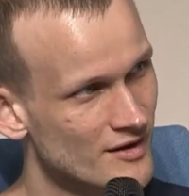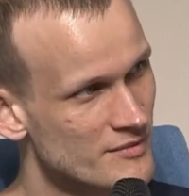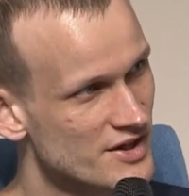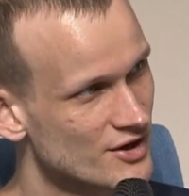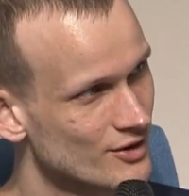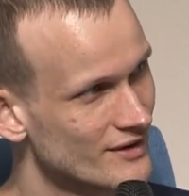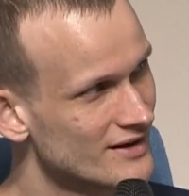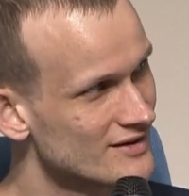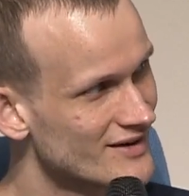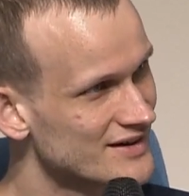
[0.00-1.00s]
So
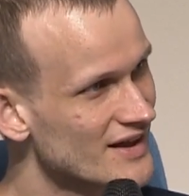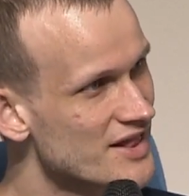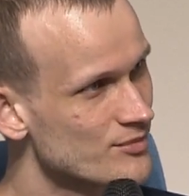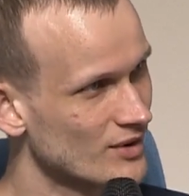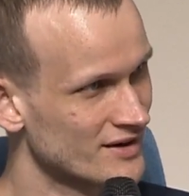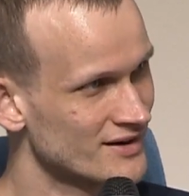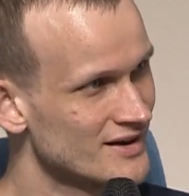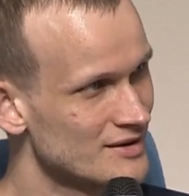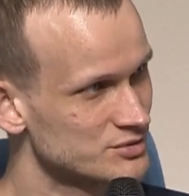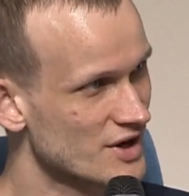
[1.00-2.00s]
like that's one
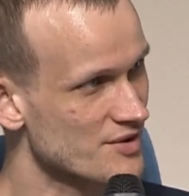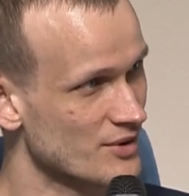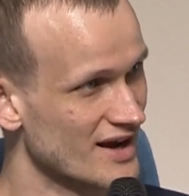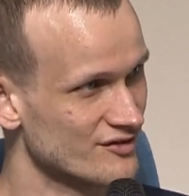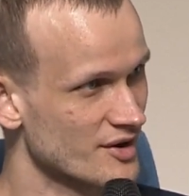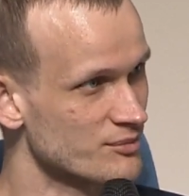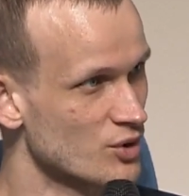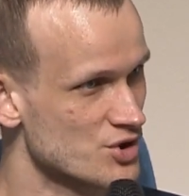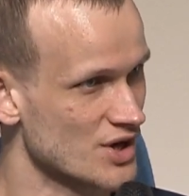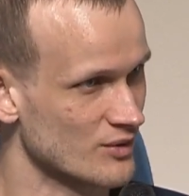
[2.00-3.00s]
place where you have like
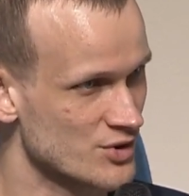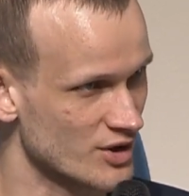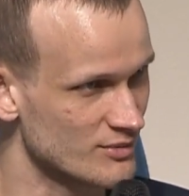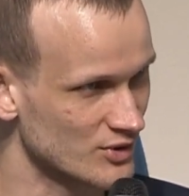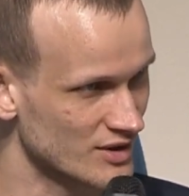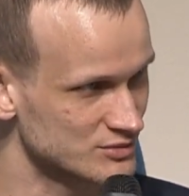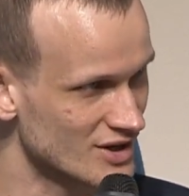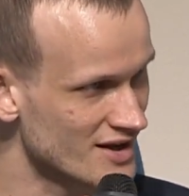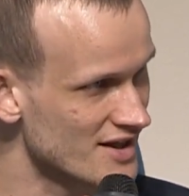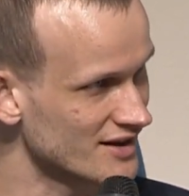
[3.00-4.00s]
more challenging building blocks.